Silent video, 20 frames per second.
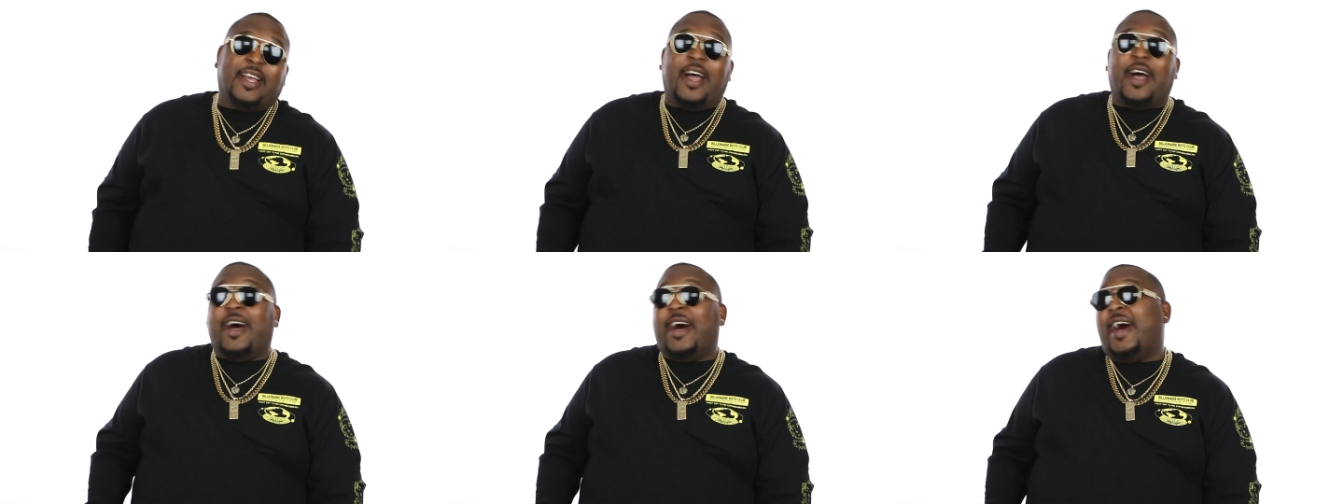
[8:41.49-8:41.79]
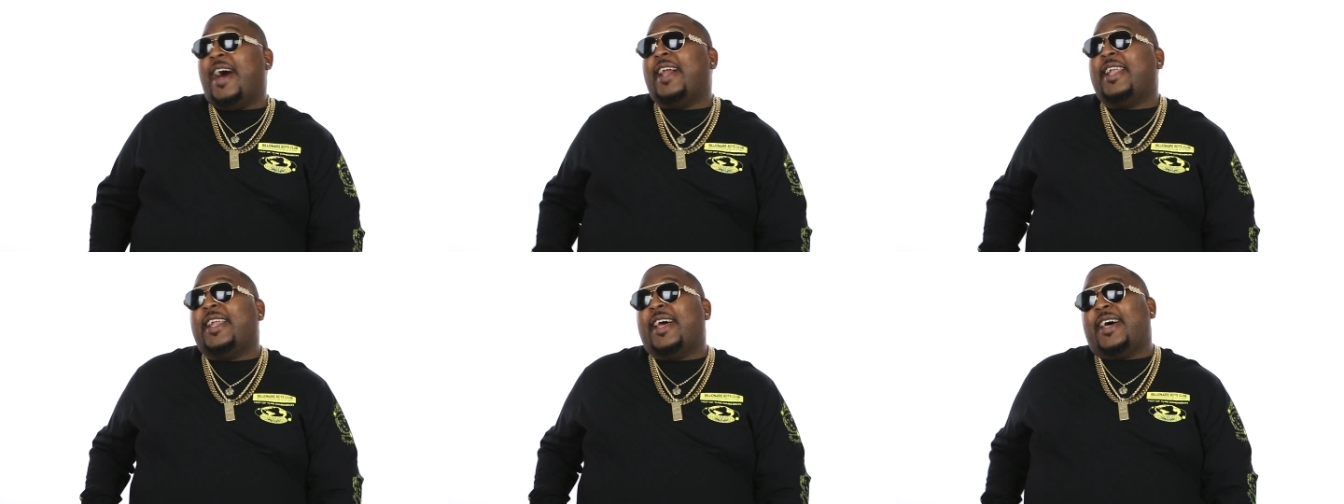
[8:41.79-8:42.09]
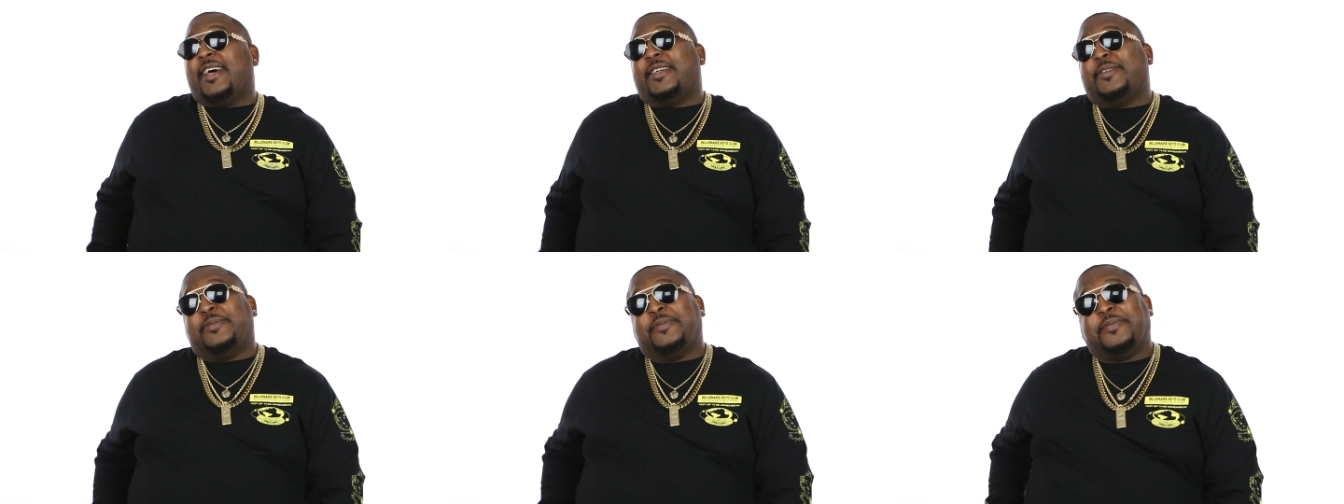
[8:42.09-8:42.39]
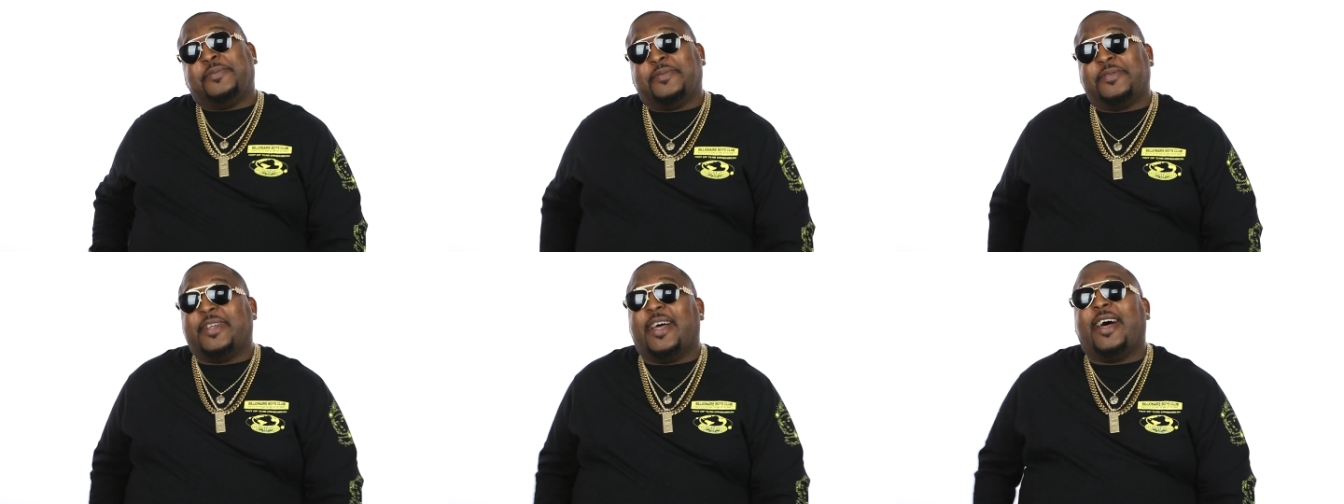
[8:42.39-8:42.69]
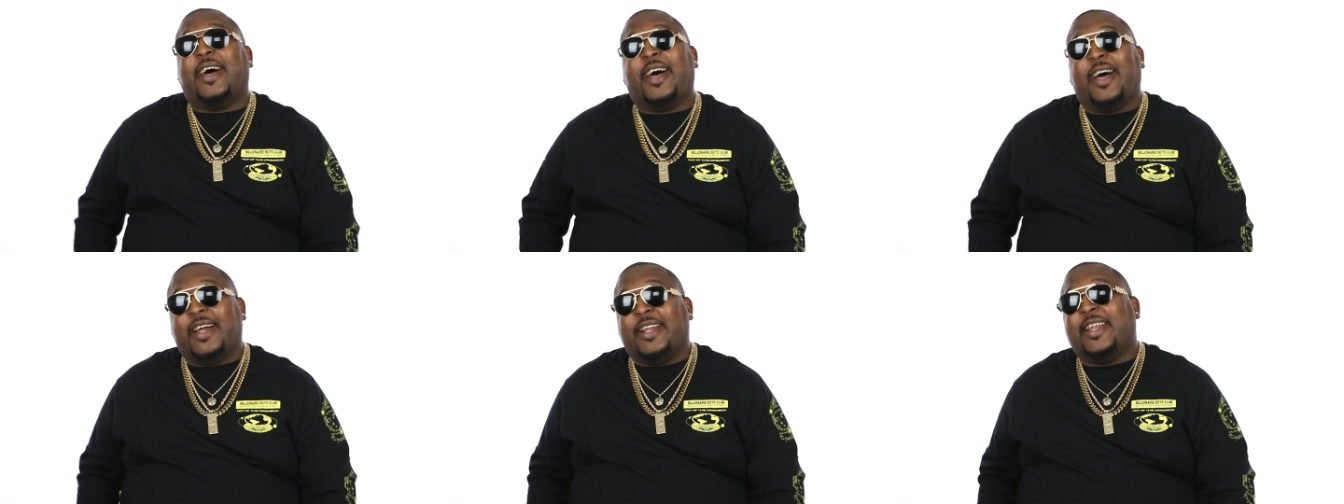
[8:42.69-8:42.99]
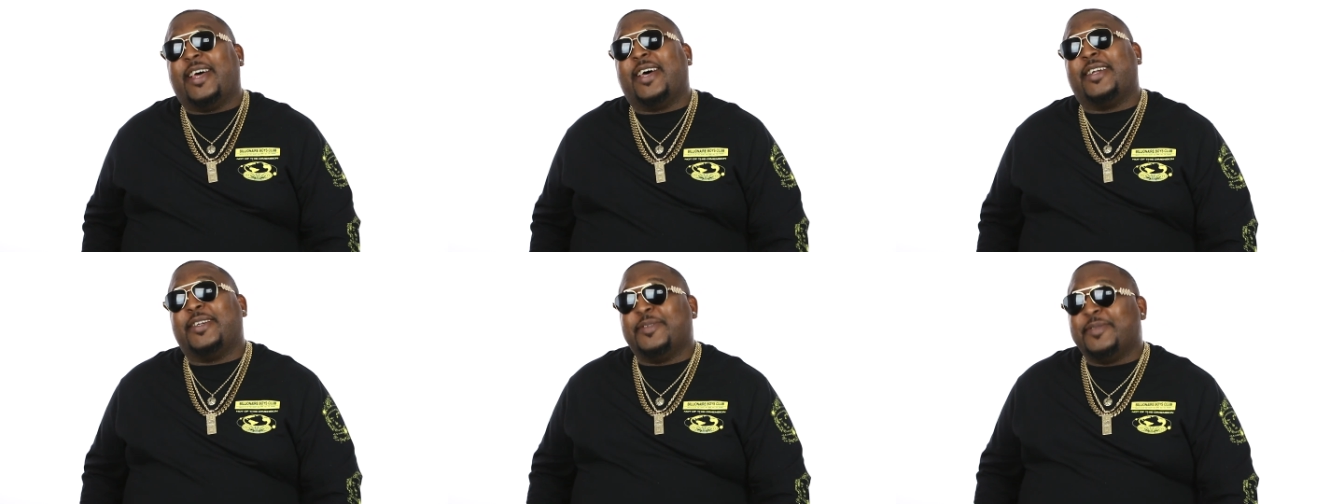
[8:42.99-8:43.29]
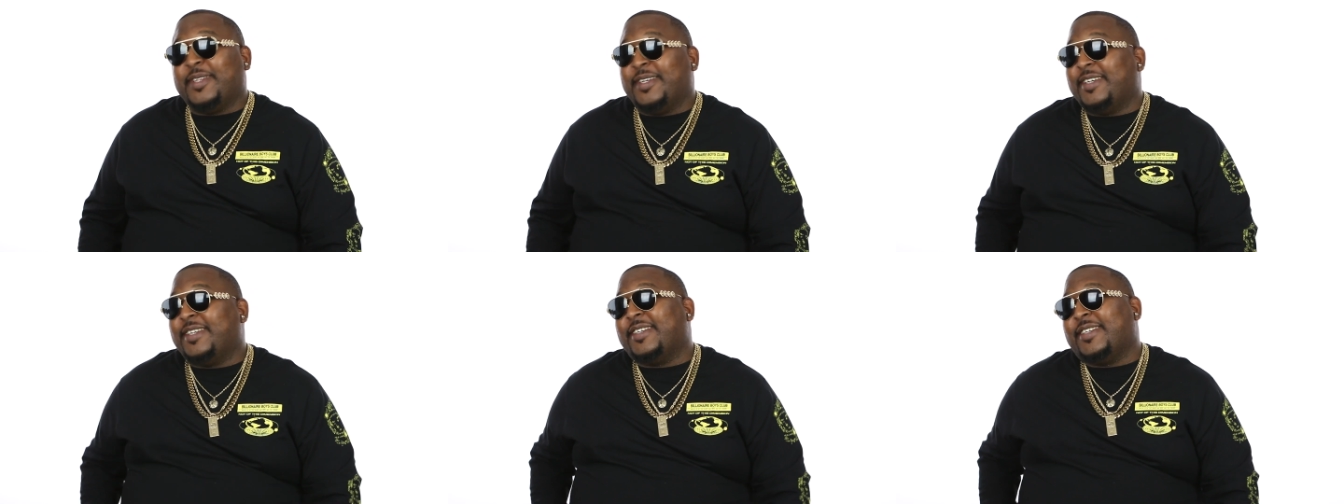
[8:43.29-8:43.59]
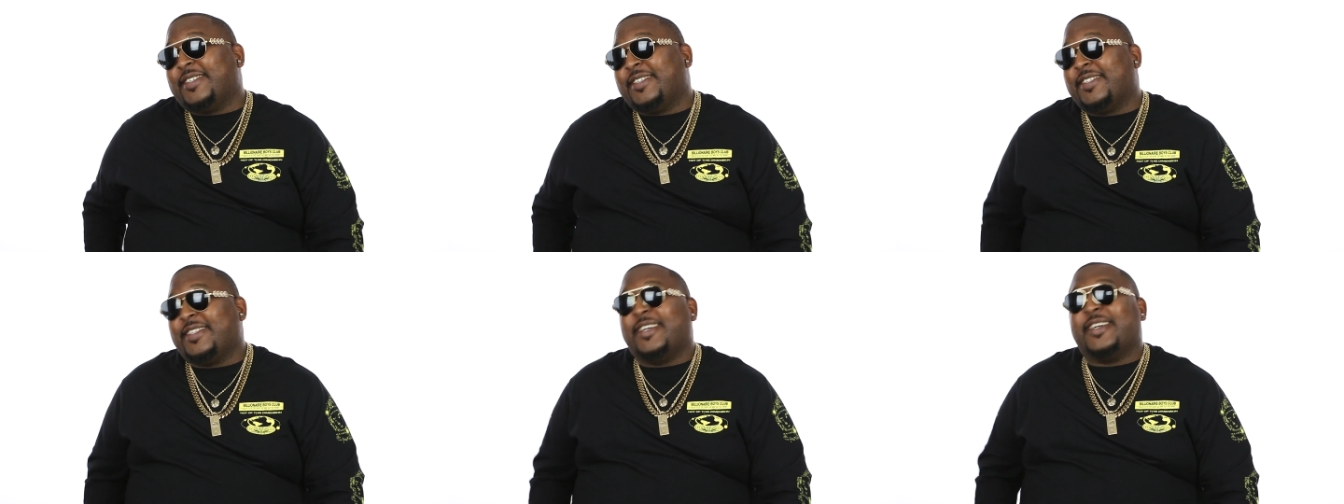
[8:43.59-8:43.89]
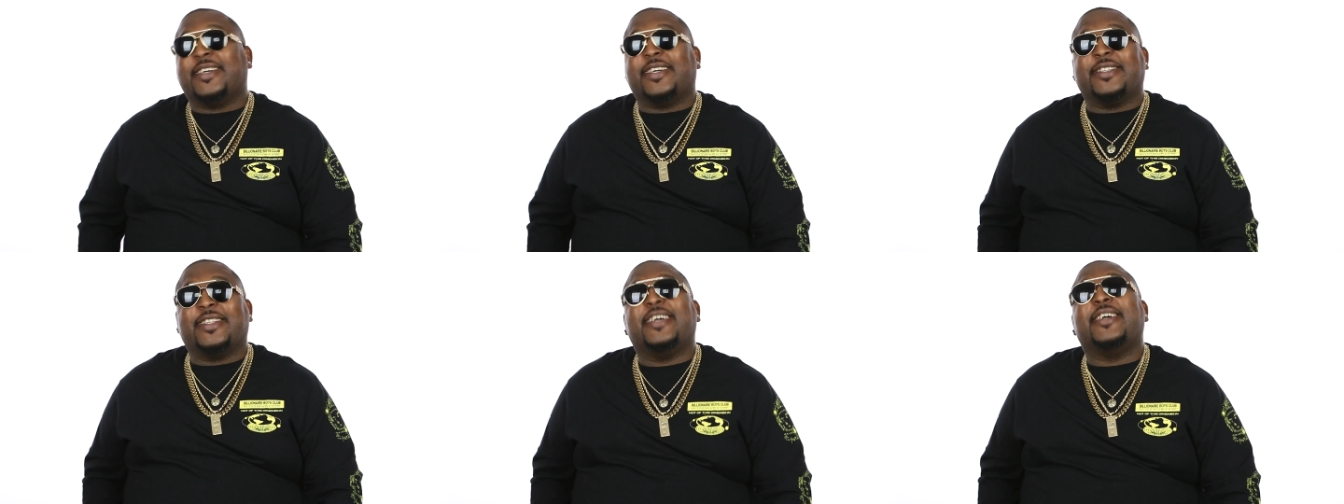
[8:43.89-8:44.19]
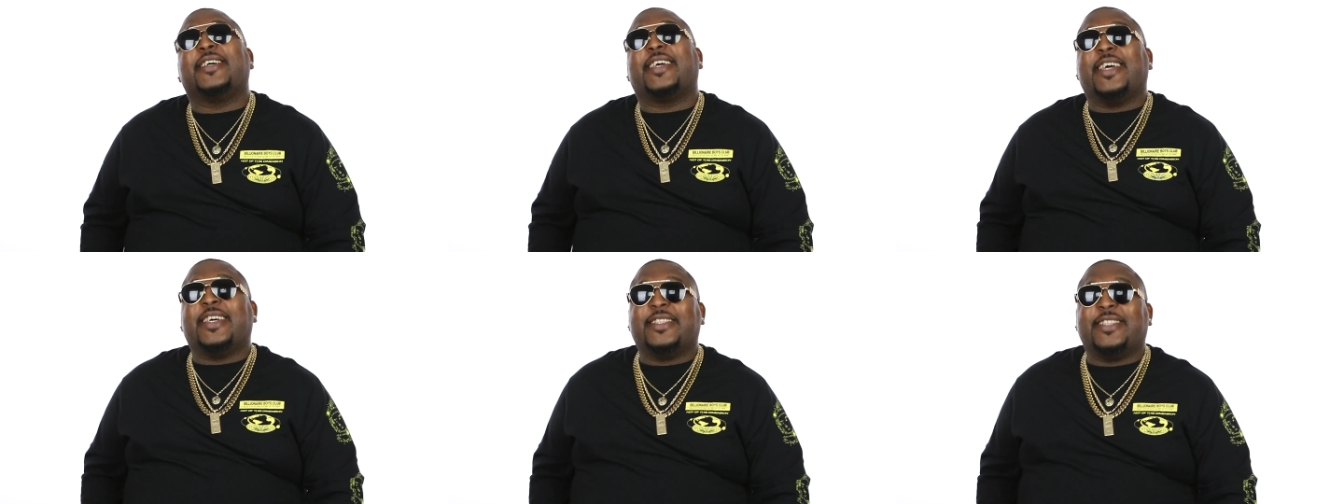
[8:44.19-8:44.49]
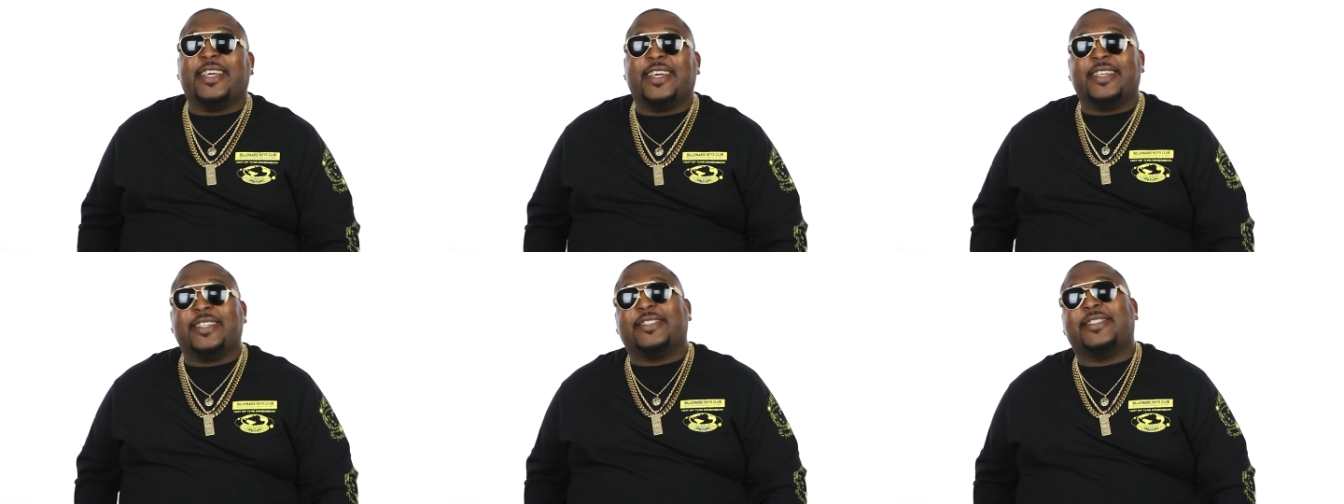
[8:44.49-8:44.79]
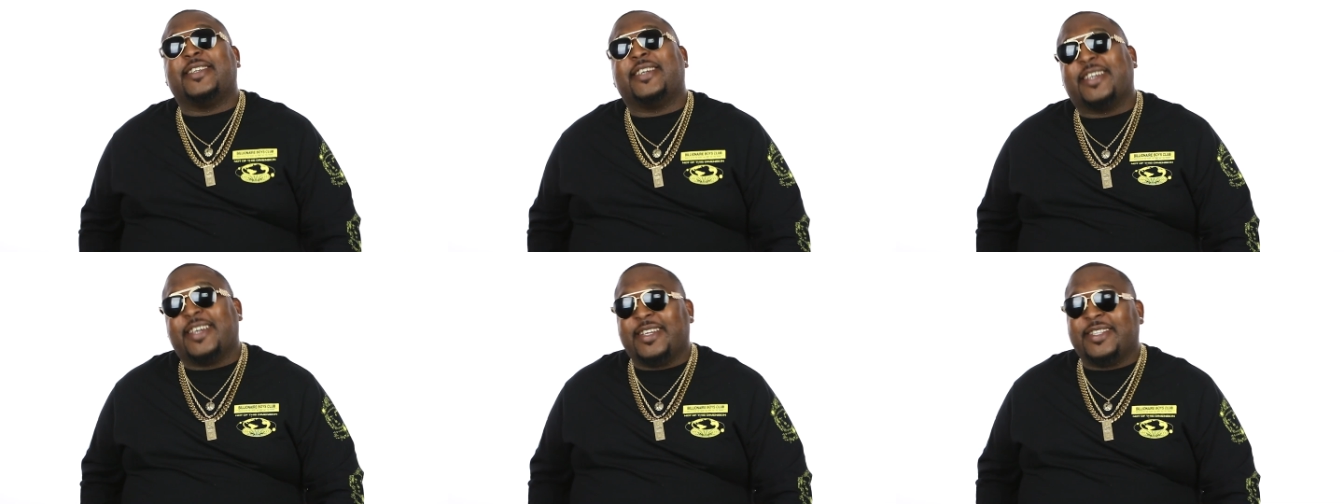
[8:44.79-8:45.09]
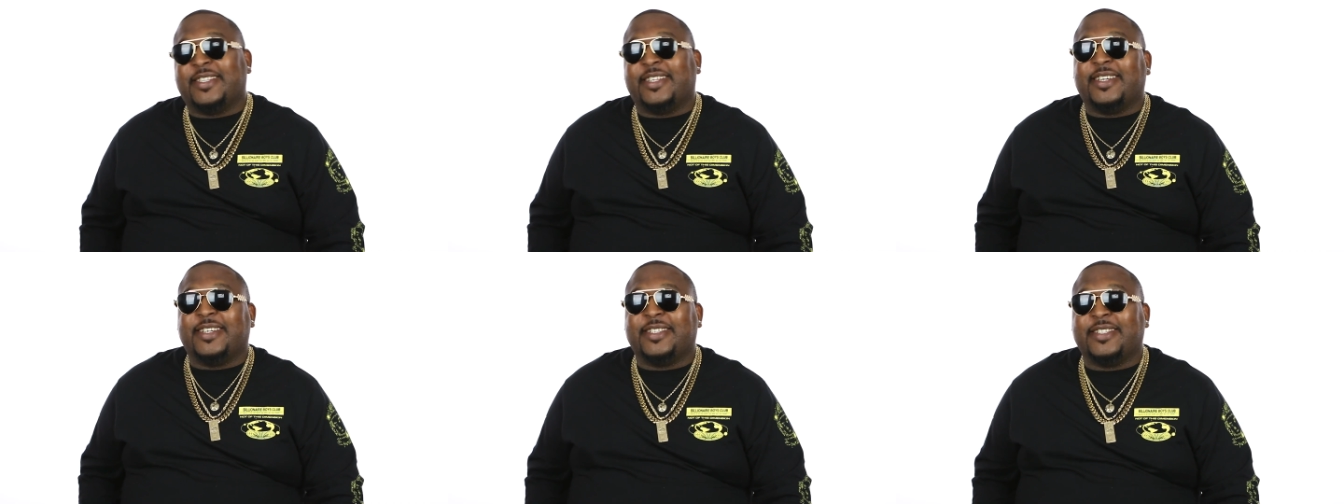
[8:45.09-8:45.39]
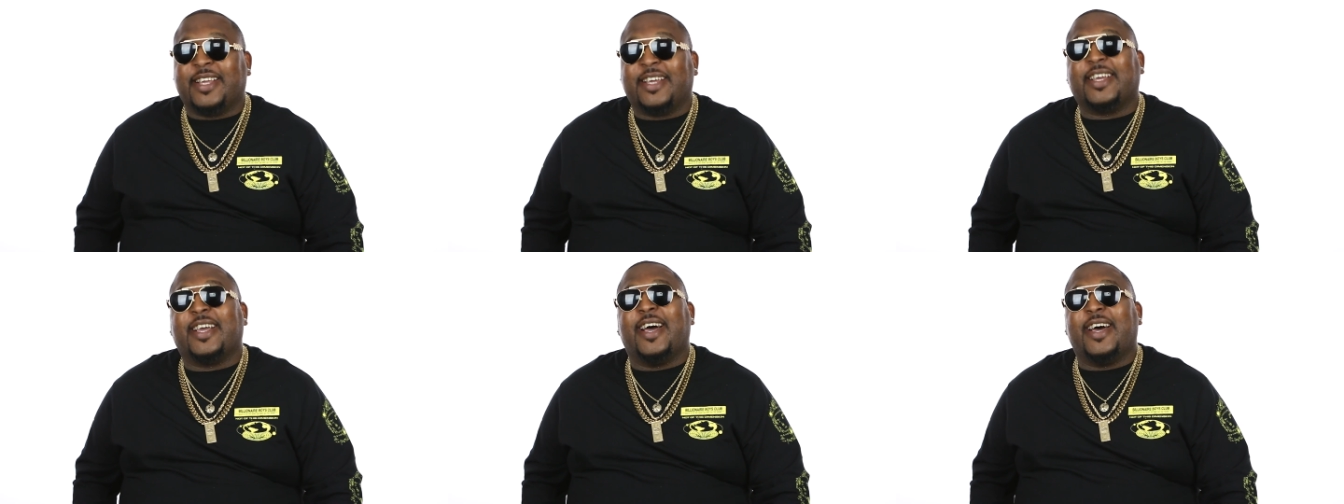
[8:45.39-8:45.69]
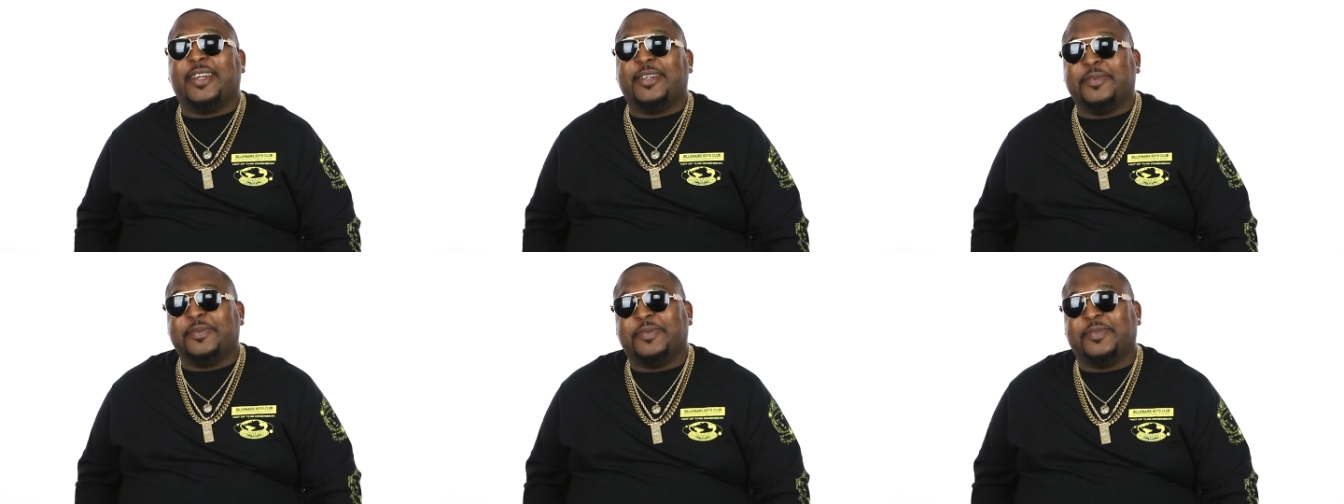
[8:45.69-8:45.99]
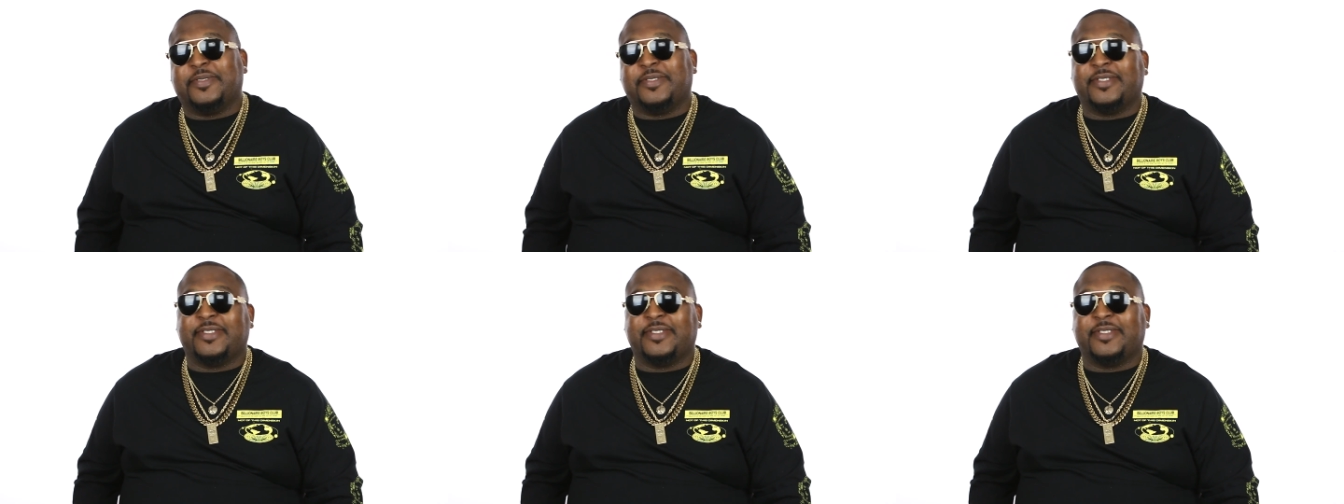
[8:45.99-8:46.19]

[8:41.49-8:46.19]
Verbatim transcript: I holler at them. I holler at them. They'll, they'll, they'll get this. They'll get this. I got them.